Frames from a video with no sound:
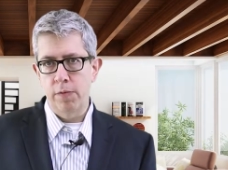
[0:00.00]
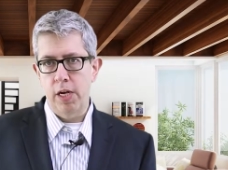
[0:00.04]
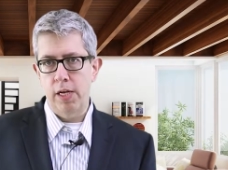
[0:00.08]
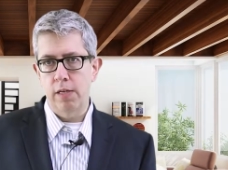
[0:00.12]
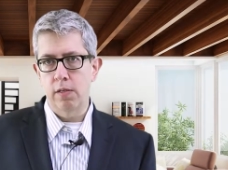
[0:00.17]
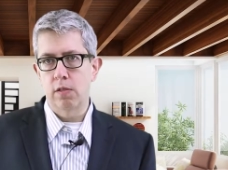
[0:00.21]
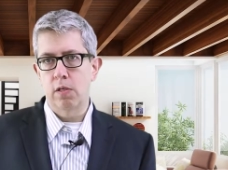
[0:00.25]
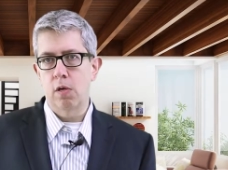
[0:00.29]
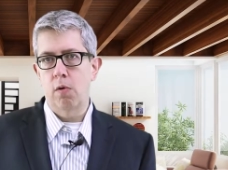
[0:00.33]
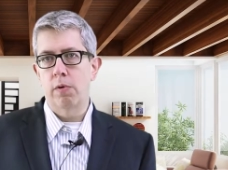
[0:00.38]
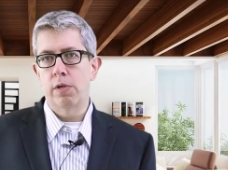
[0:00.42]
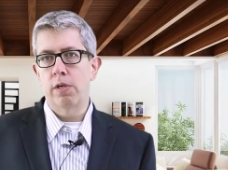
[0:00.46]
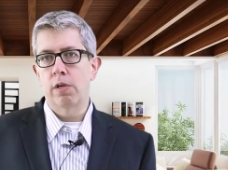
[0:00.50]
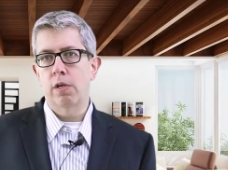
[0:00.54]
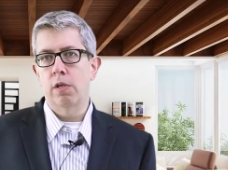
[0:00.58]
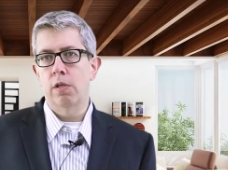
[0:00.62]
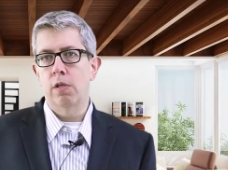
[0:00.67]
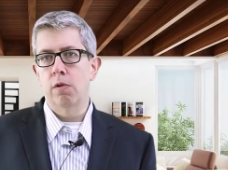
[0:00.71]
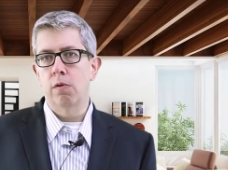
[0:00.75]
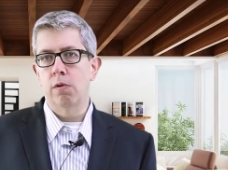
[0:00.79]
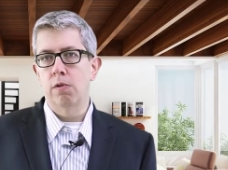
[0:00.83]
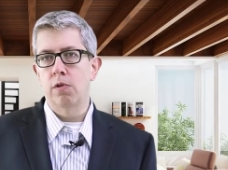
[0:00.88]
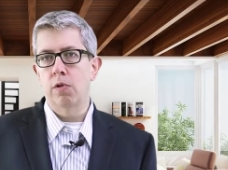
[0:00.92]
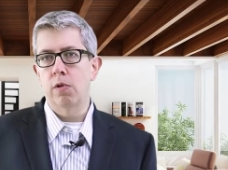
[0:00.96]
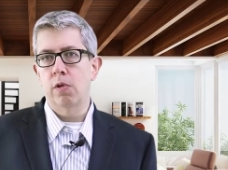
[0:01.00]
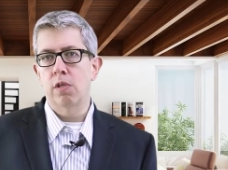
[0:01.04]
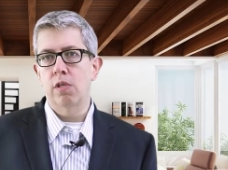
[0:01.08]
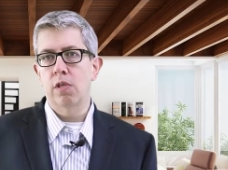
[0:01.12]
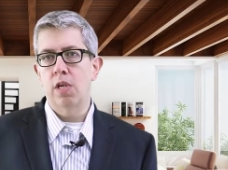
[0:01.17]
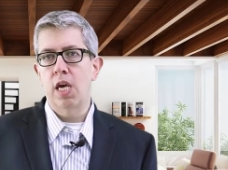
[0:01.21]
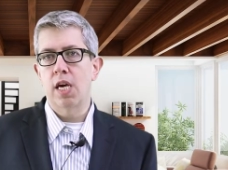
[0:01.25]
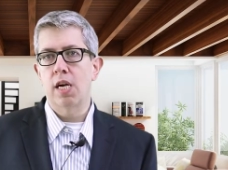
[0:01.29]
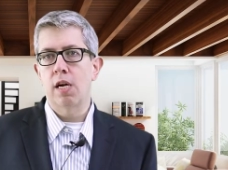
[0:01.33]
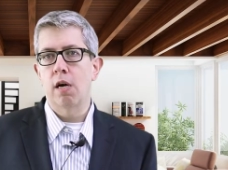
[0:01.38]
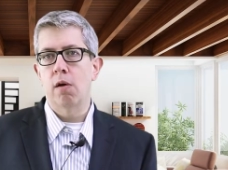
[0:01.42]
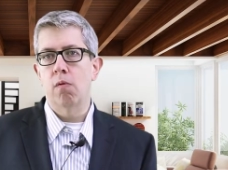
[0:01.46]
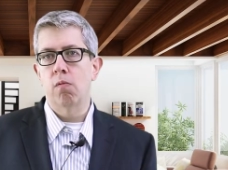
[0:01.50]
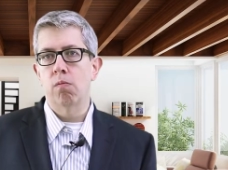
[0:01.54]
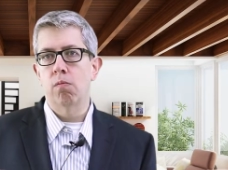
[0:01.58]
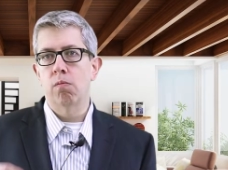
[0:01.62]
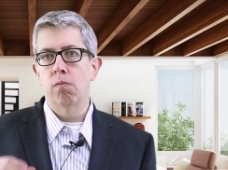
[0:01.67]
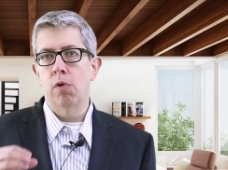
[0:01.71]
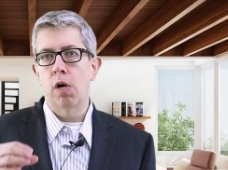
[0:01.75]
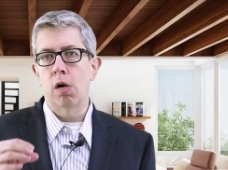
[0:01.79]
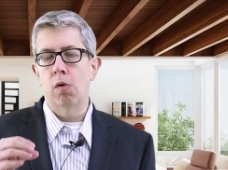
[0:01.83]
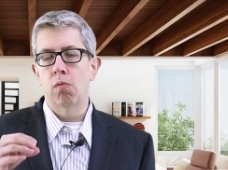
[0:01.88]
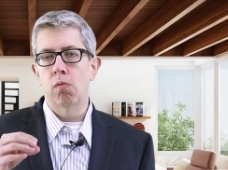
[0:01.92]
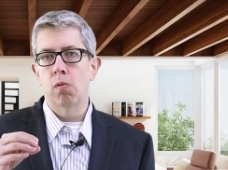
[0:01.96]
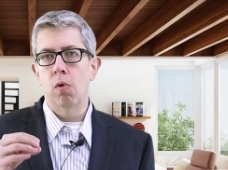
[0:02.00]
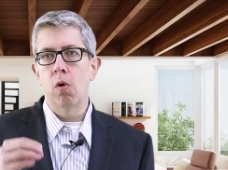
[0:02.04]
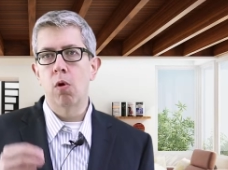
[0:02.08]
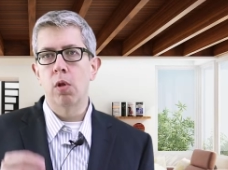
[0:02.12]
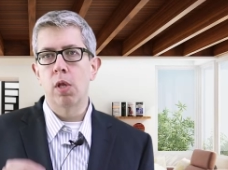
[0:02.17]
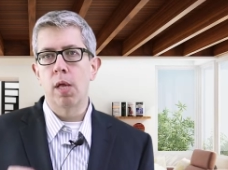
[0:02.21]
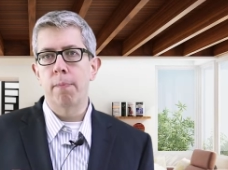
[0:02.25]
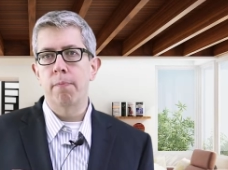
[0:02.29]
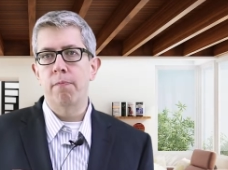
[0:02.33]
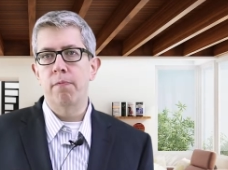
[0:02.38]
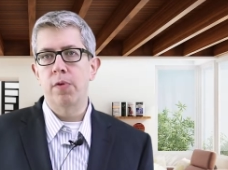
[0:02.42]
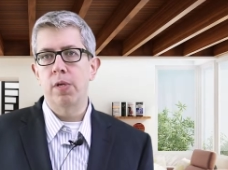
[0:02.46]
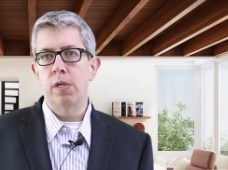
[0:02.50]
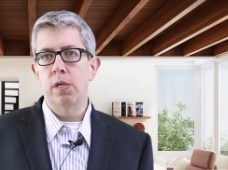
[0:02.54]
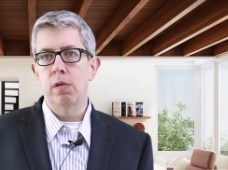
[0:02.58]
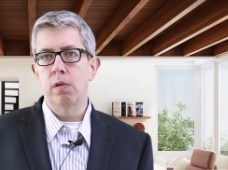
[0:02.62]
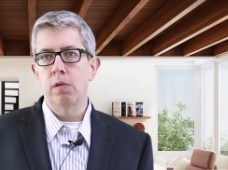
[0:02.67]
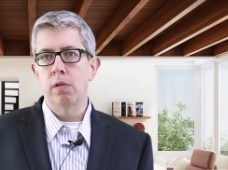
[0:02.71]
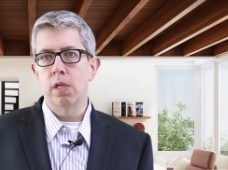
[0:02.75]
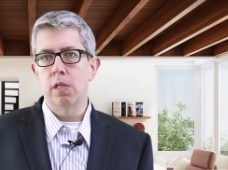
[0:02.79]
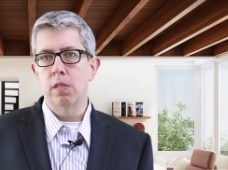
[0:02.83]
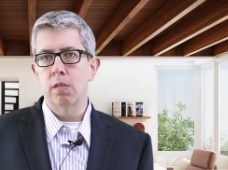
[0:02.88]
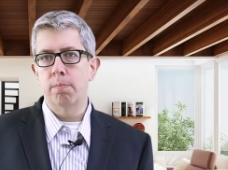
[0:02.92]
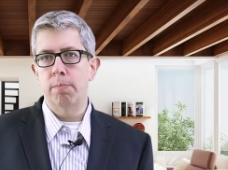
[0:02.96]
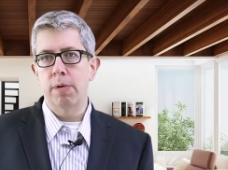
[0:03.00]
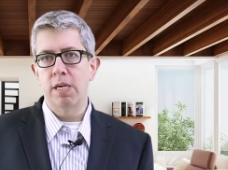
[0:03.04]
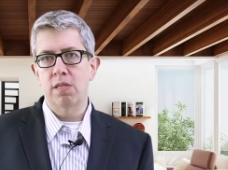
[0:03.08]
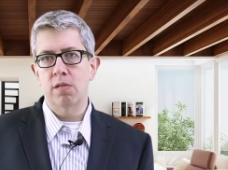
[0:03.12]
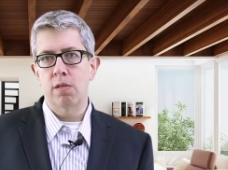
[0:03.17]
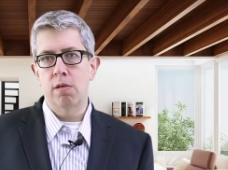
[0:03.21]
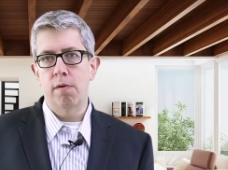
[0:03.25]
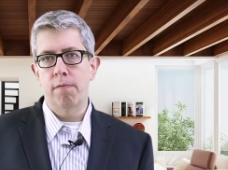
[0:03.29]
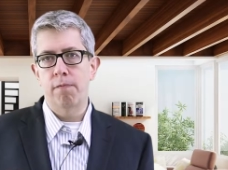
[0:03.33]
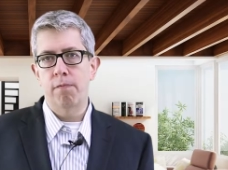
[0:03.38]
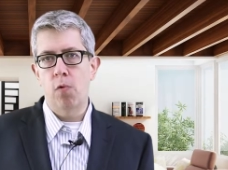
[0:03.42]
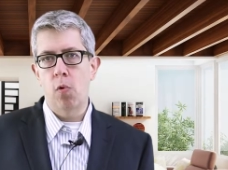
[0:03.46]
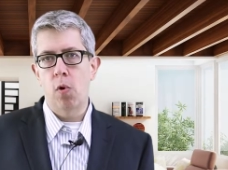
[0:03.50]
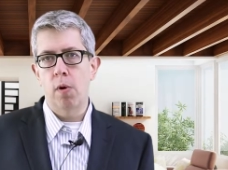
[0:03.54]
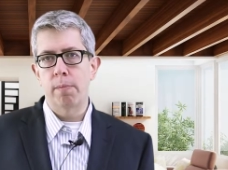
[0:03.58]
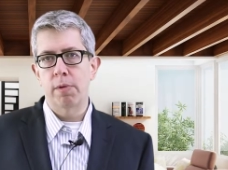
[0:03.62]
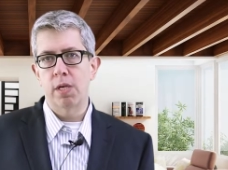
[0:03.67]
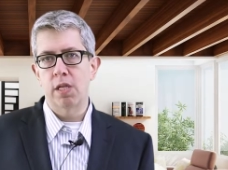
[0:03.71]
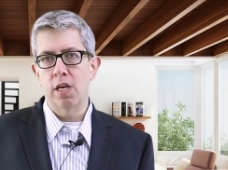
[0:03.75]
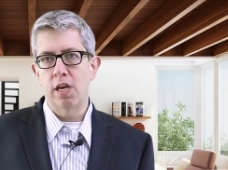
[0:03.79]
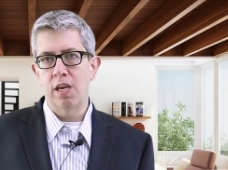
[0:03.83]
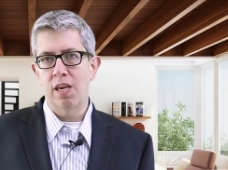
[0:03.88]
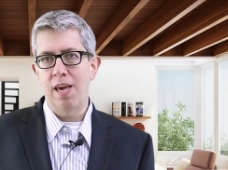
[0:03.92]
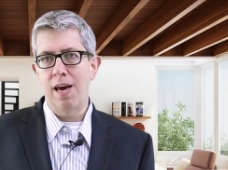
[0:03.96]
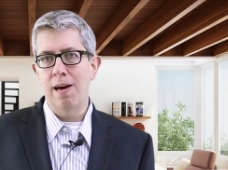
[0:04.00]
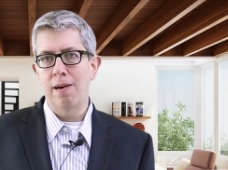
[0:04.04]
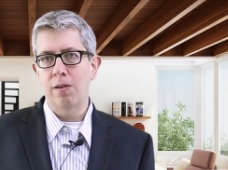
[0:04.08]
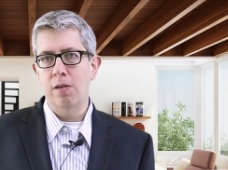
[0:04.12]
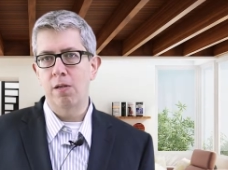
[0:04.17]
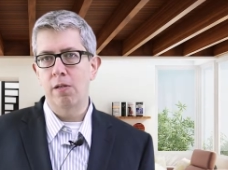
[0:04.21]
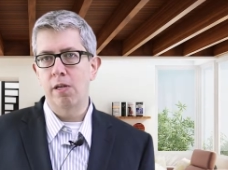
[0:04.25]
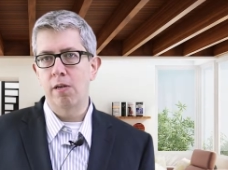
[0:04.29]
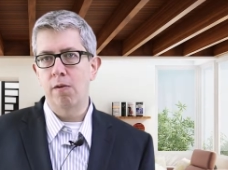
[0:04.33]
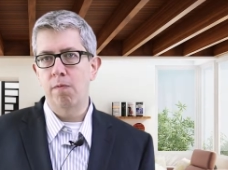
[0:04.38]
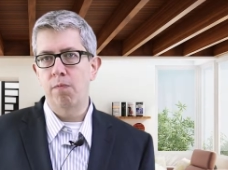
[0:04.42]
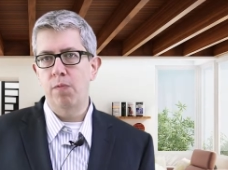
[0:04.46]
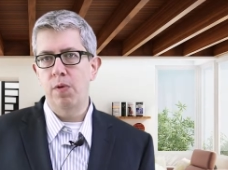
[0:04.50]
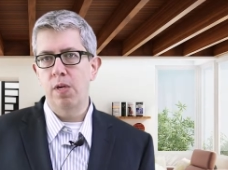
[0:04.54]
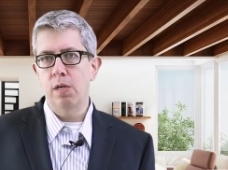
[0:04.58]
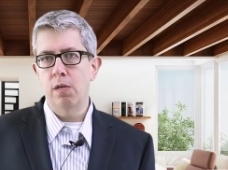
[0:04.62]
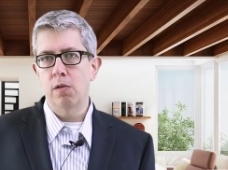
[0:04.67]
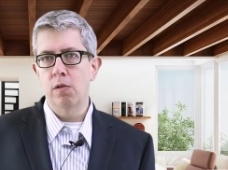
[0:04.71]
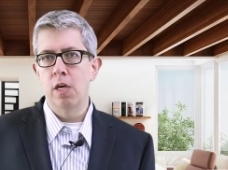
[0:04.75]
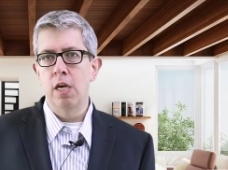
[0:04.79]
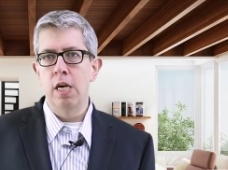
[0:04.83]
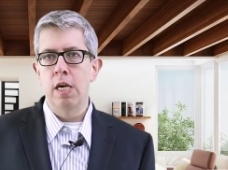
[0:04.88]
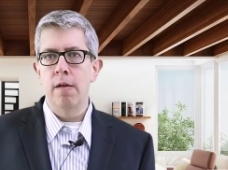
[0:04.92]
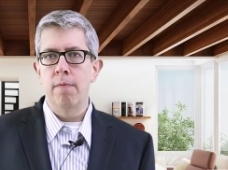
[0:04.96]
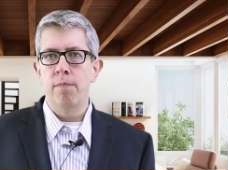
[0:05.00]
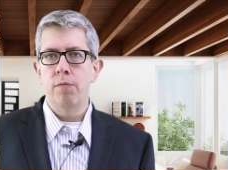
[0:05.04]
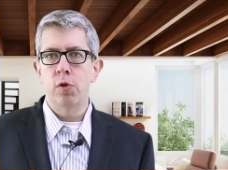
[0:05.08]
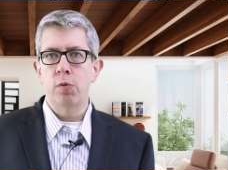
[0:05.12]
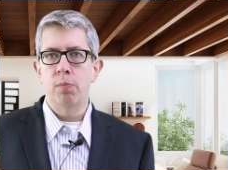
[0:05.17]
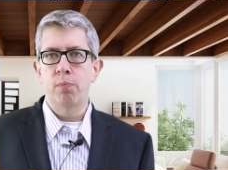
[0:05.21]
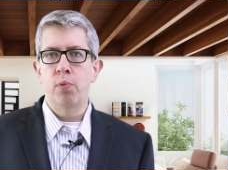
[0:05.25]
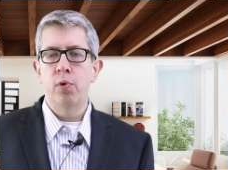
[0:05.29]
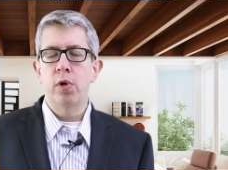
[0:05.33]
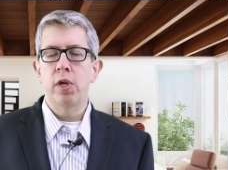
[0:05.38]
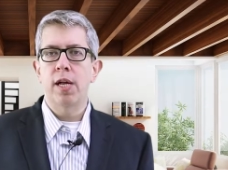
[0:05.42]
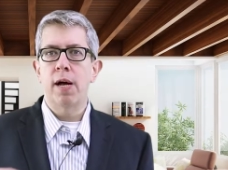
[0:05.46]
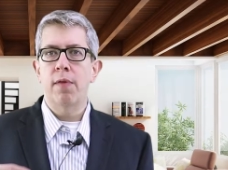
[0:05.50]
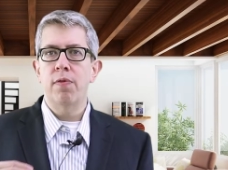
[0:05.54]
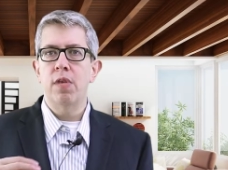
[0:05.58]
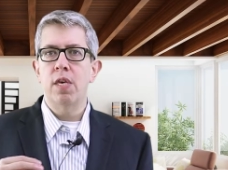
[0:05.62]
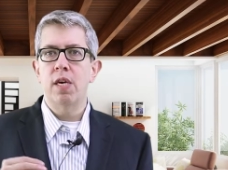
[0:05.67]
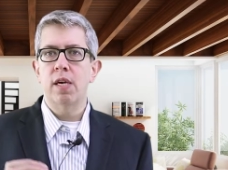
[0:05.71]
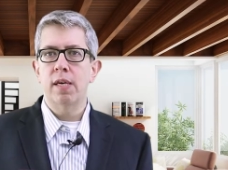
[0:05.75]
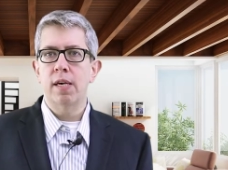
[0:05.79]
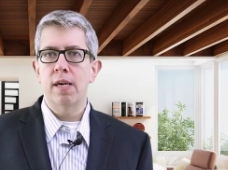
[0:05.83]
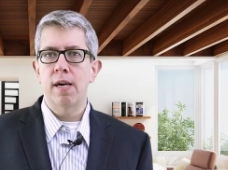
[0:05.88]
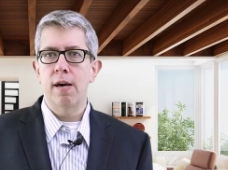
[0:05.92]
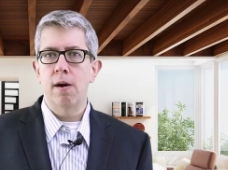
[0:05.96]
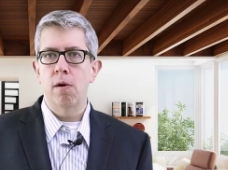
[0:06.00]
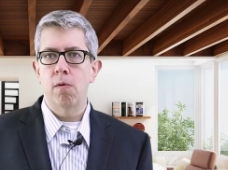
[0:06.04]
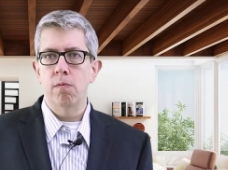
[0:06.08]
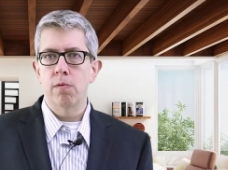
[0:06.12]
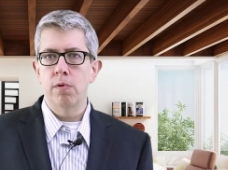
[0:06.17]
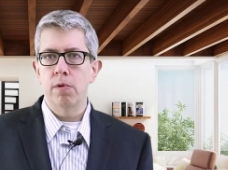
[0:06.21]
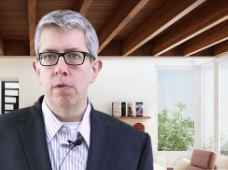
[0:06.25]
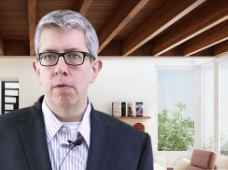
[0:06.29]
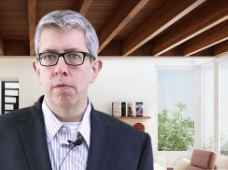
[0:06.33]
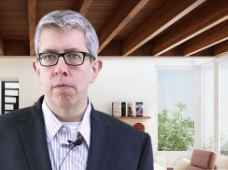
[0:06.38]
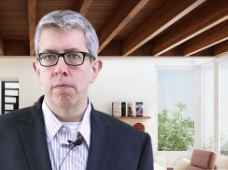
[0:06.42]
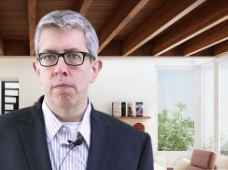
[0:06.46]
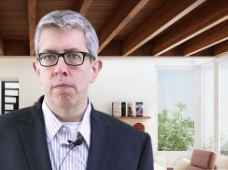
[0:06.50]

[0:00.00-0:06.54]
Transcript: And so what you can do is you can take a Rollup Field, it's basically a formula, calculated field, you put it on the account,